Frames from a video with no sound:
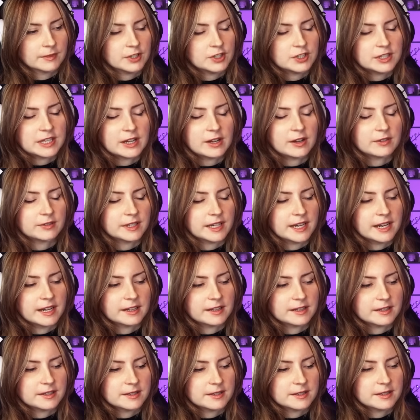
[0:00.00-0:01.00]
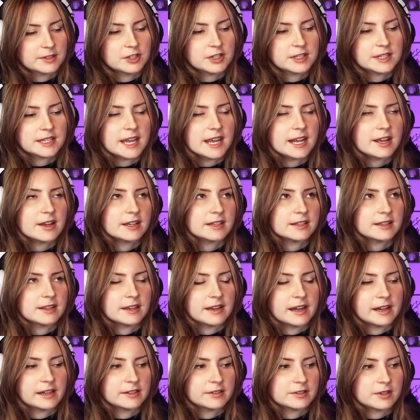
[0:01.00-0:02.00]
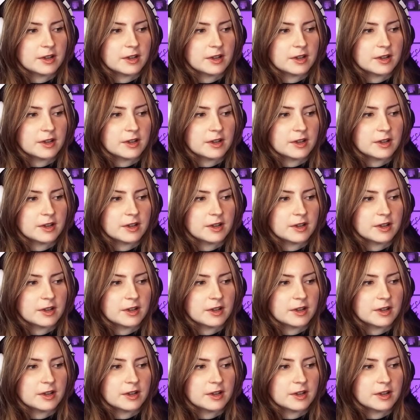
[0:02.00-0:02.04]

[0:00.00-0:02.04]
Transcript: Just take off the necklace. Just take the necklace